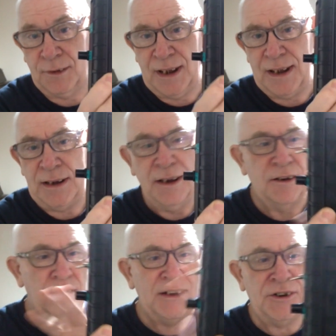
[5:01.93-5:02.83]
okay?
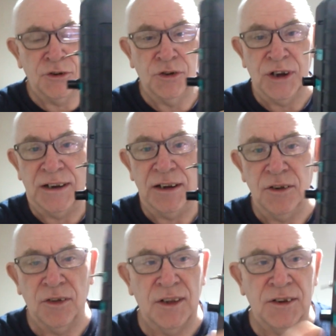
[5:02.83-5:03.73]
Don't need to touch
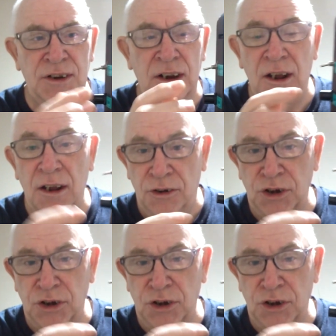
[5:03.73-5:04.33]
any others. Just